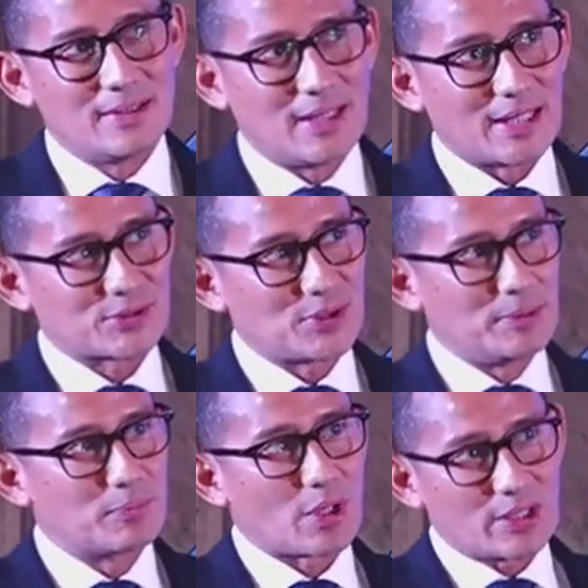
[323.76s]
actually
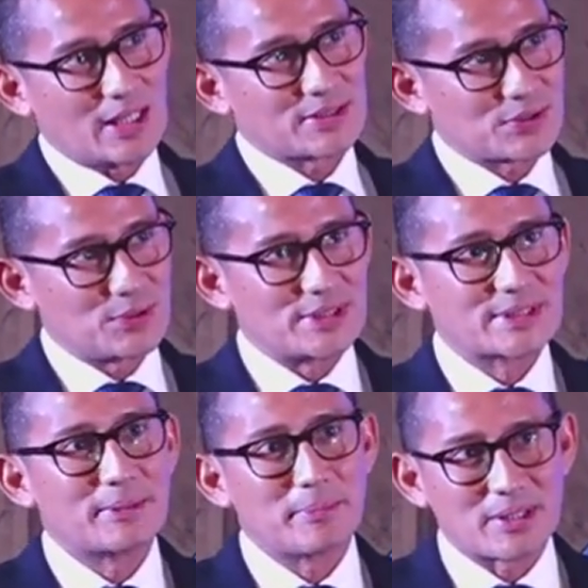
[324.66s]
brought us to the
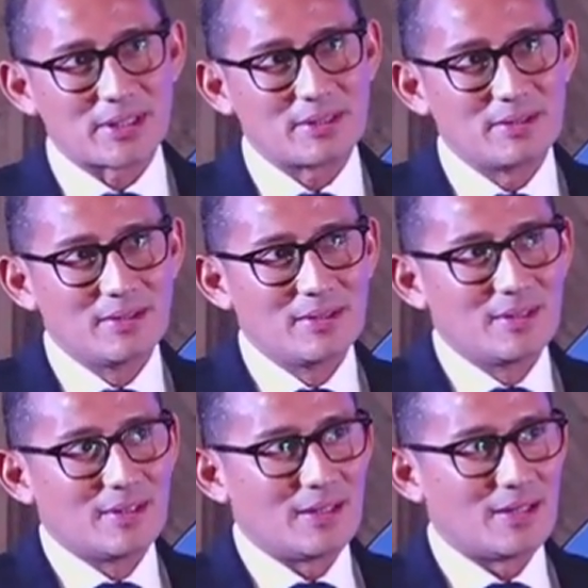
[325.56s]
similar
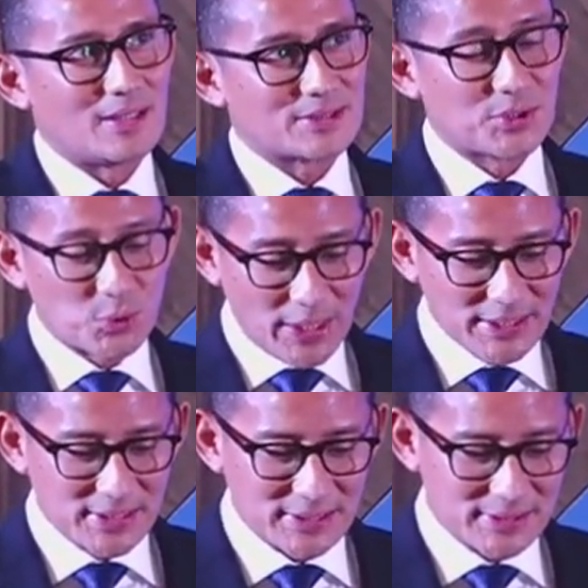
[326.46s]
uh,
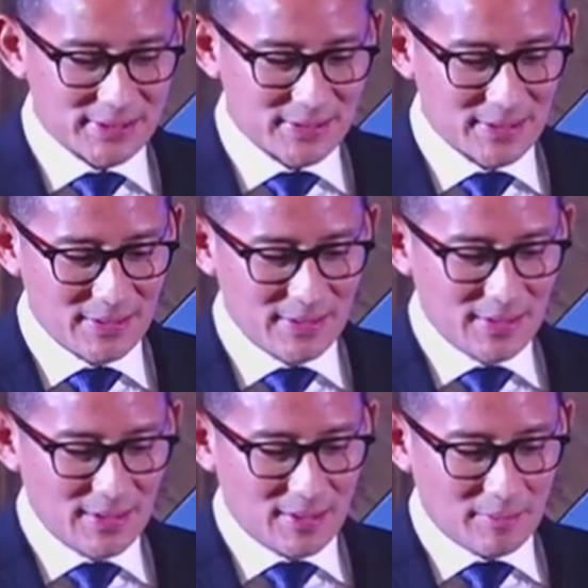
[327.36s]
situations.
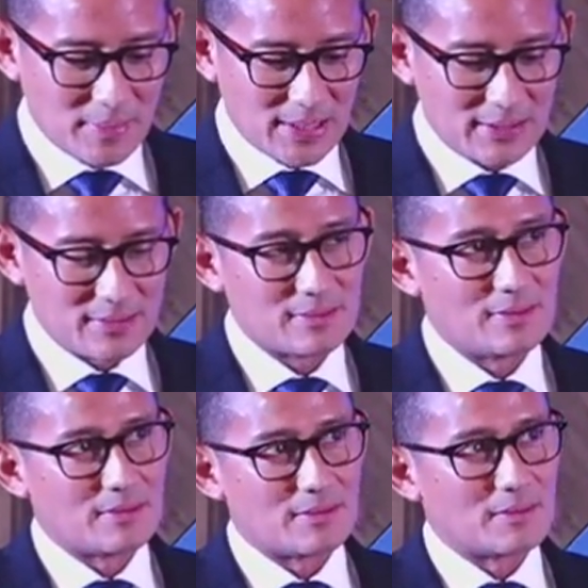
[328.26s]

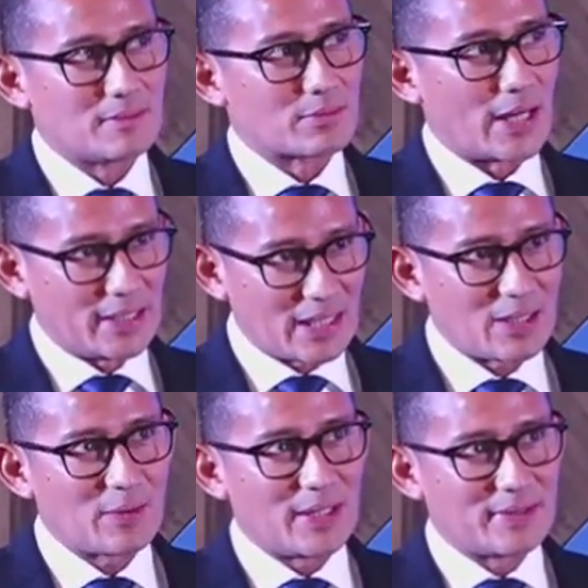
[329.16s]
But right
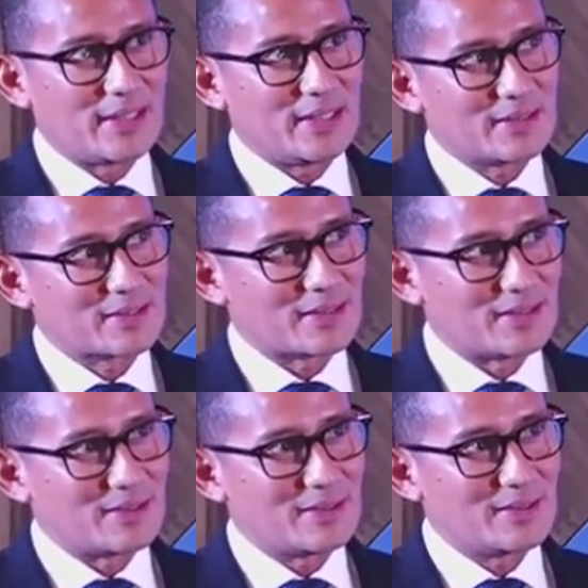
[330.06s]
now, I think
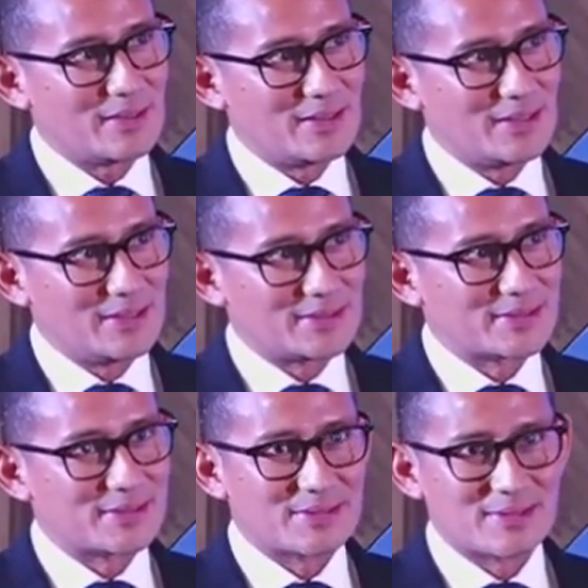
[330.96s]
uh,
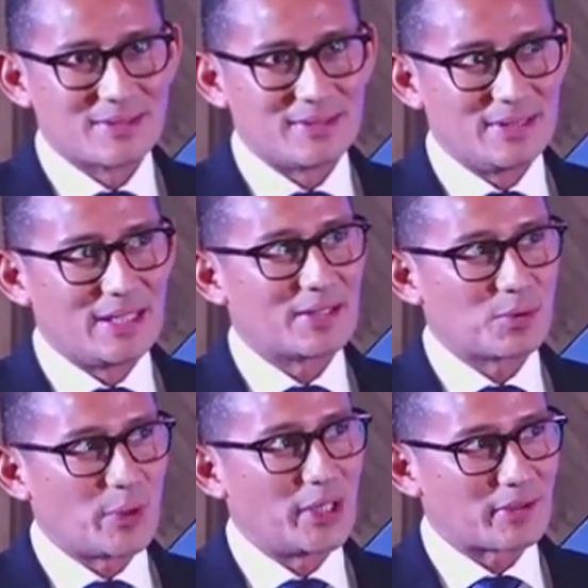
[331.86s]
it's the other
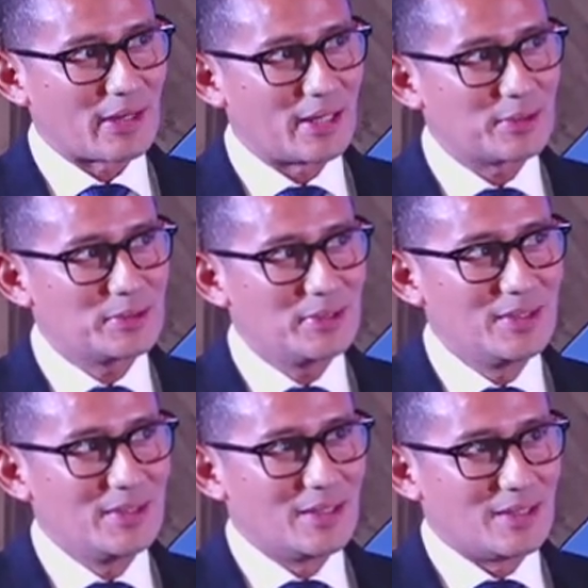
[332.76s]
way around.
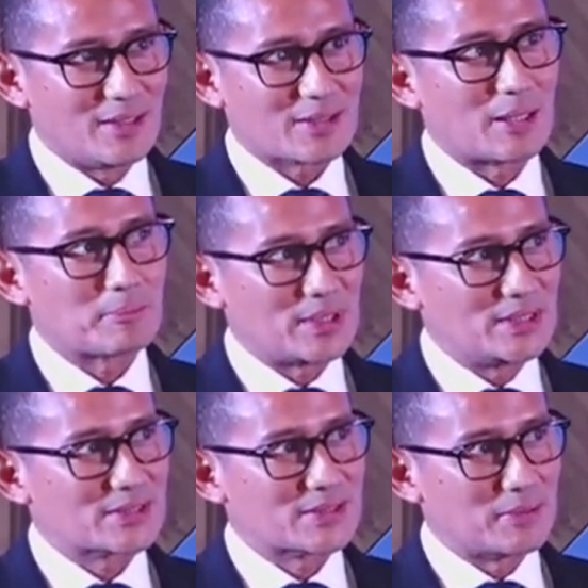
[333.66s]
A
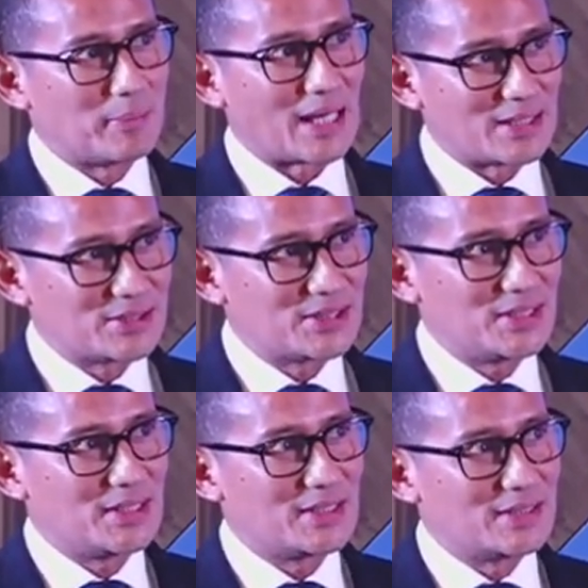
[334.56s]
company's uh, balance
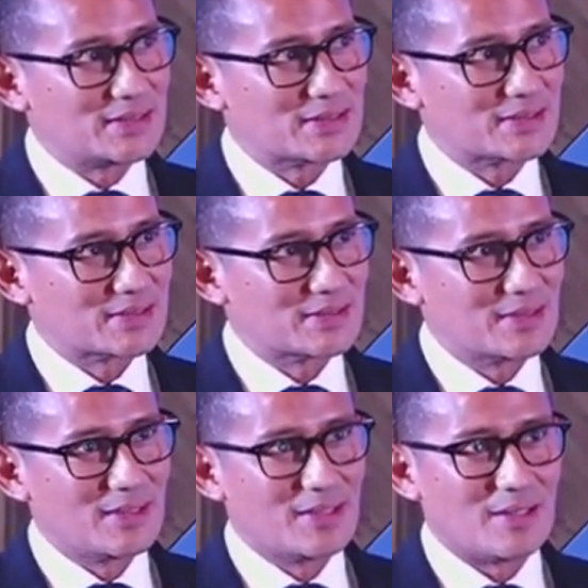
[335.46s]
sheet is
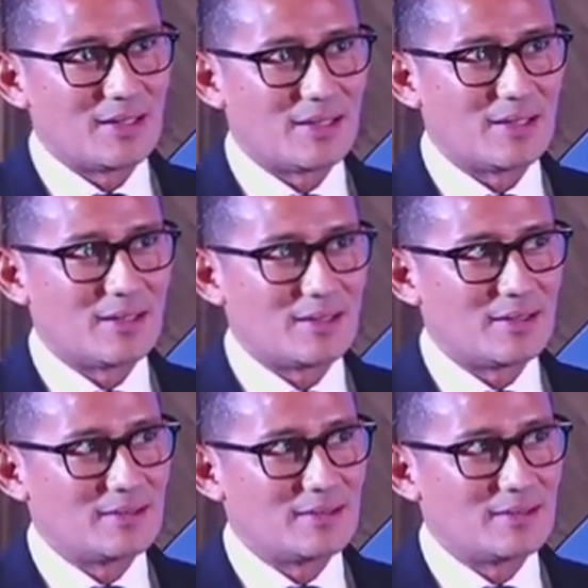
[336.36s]
uh,